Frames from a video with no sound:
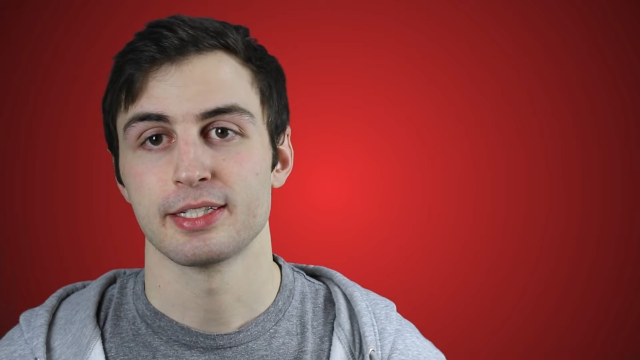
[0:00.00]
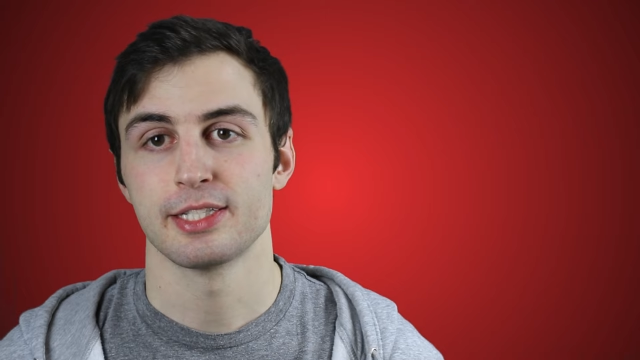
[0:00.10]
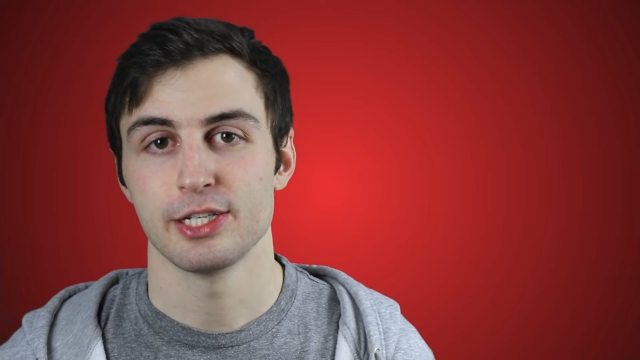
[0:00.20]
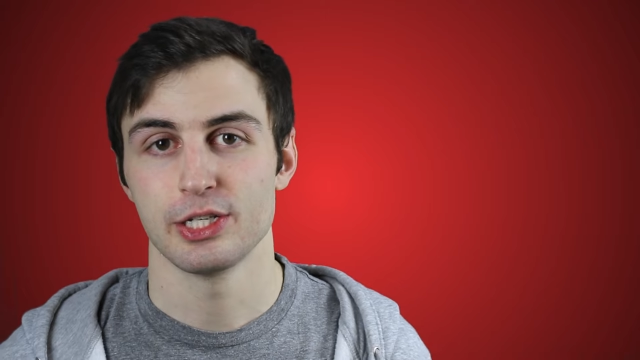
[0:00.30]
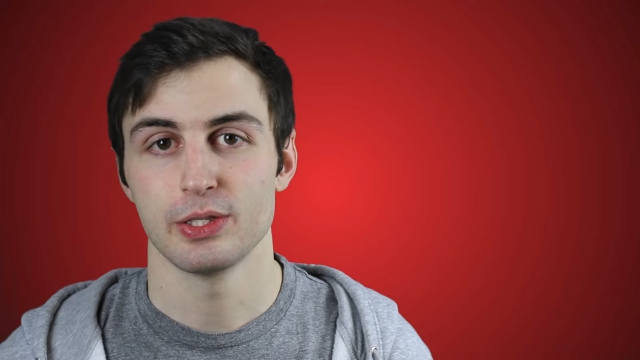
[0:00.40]

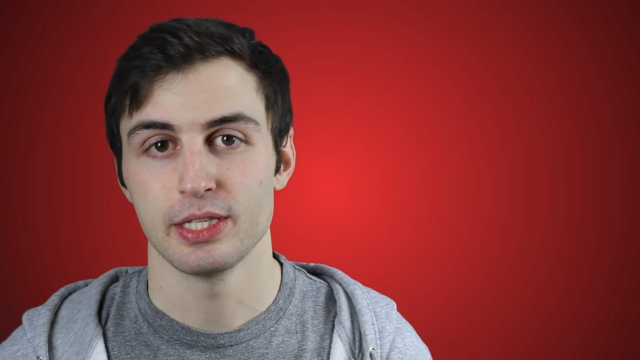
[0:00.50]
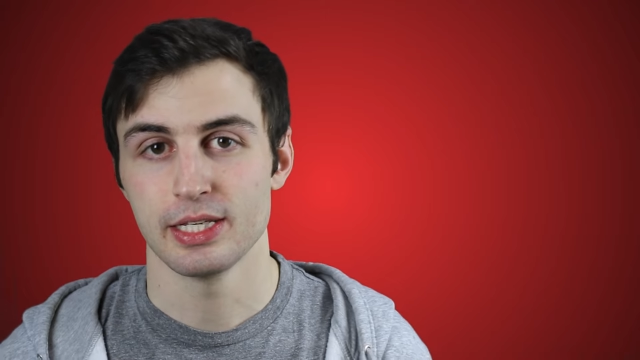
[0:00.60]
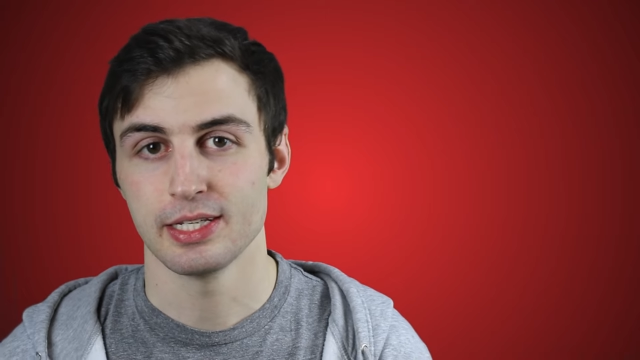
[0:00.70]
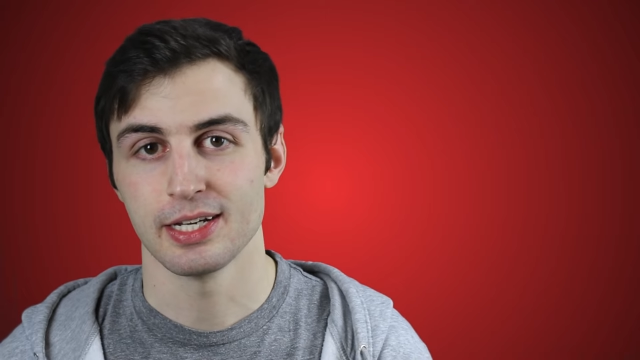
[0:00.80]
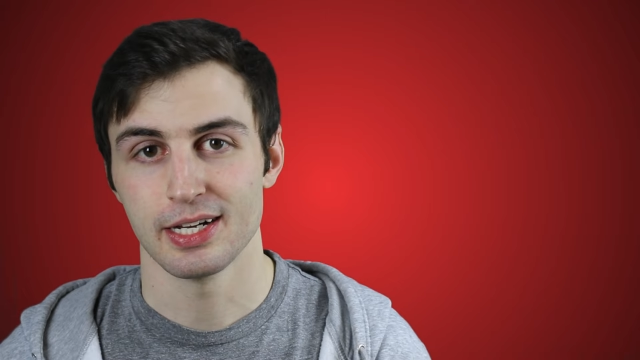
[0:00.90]
continue
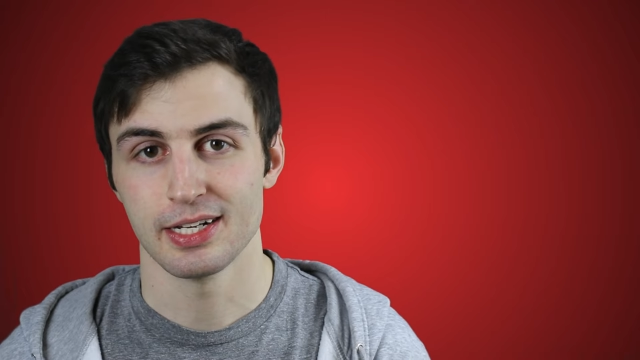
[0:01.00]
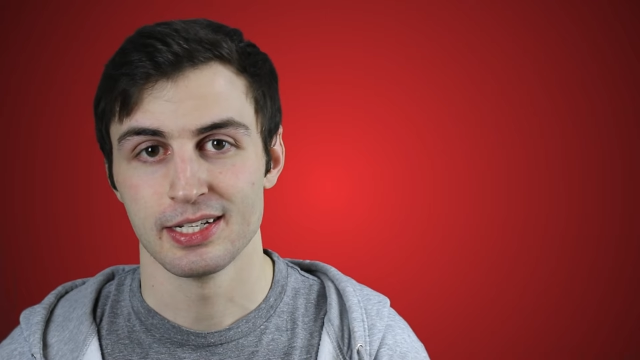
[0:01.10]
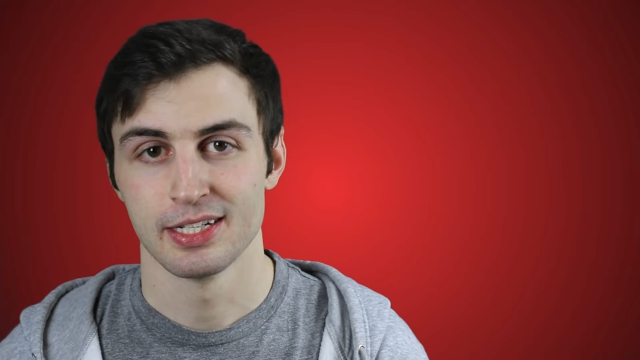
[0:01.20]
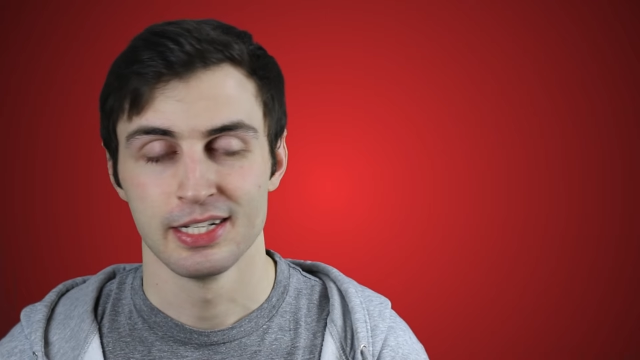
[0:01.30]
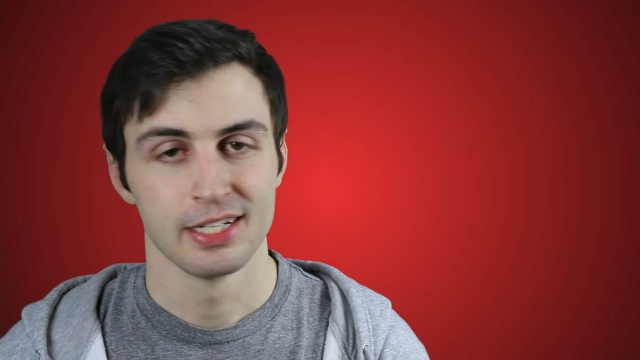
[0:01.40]

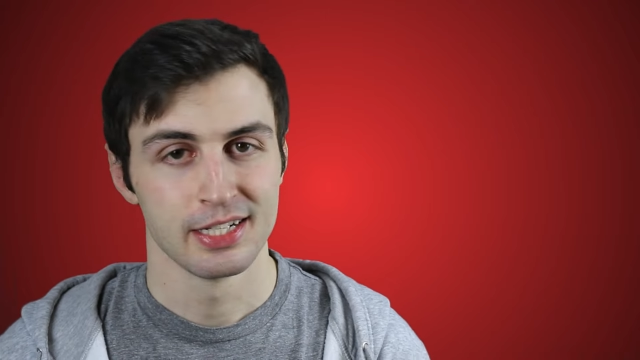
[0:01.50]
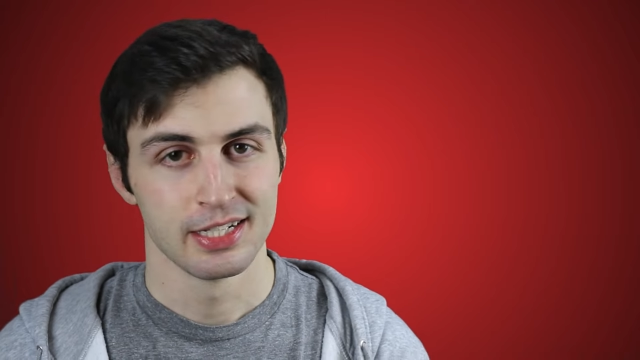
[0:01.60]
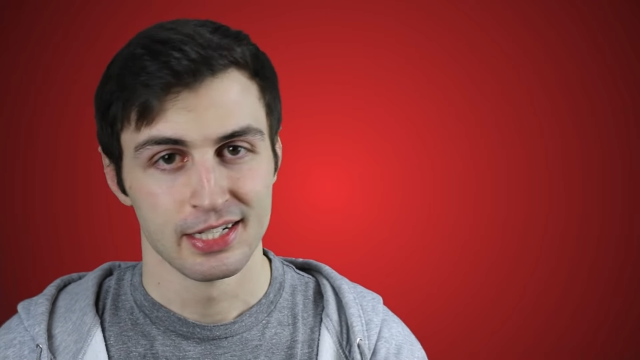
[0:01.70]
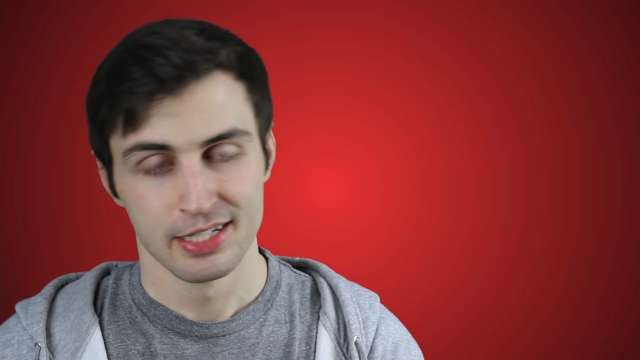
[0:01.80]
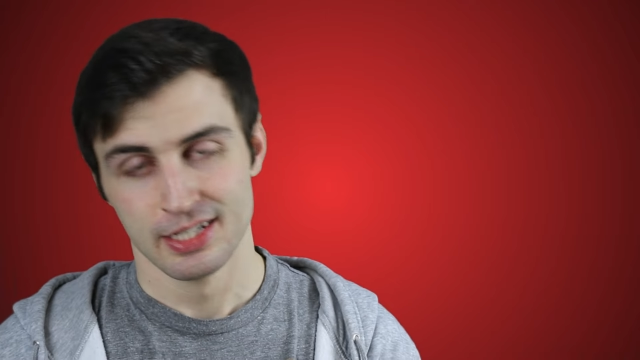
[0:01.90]
the
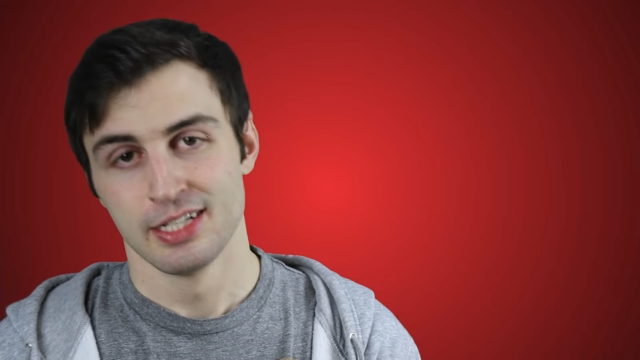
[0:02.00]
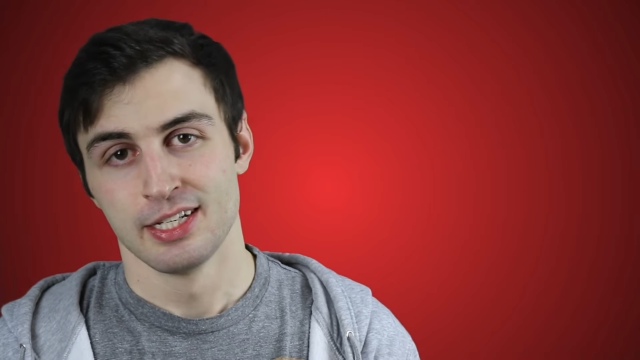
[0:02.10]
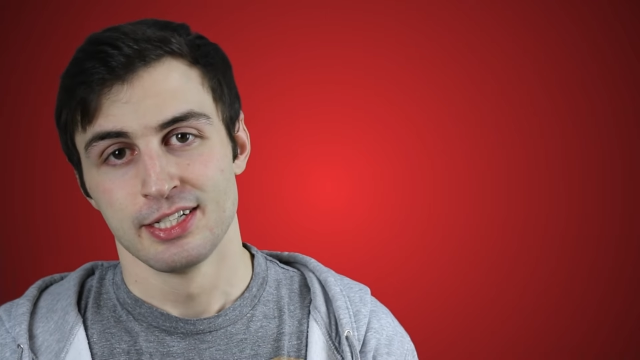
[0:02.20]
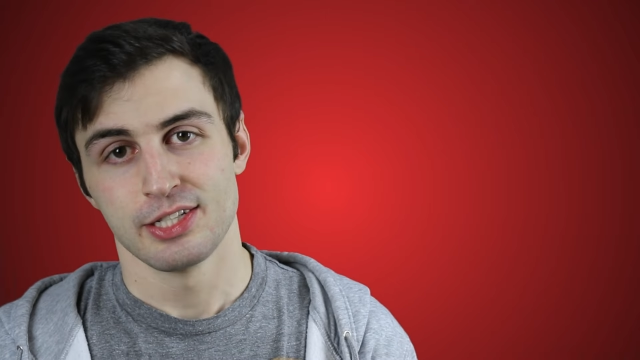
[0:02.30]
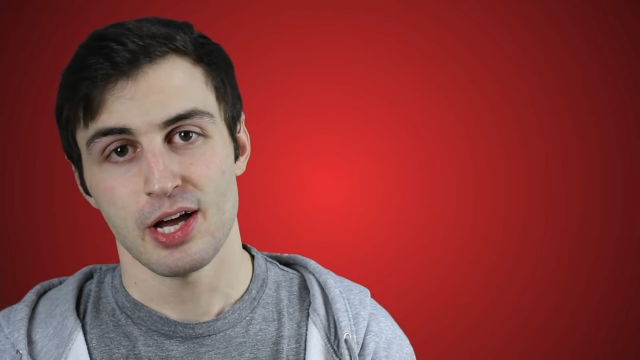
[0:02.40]

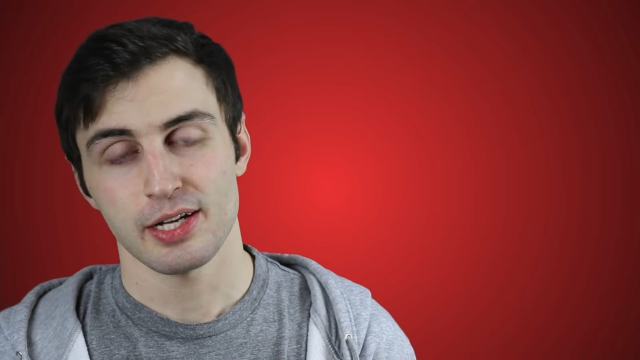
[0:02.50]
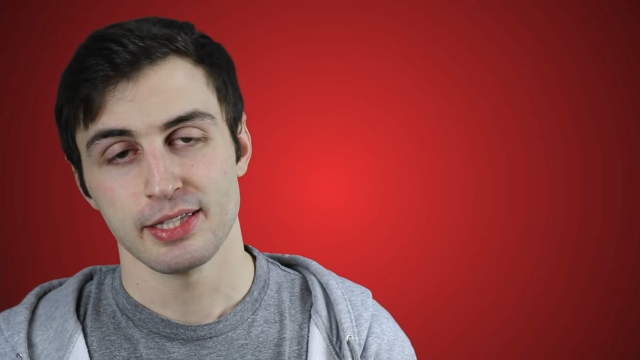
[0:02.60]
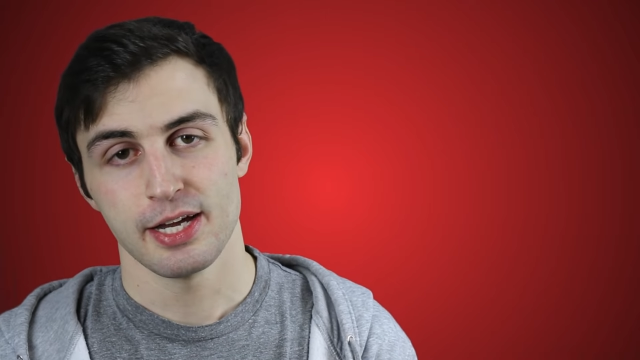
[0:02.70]
talk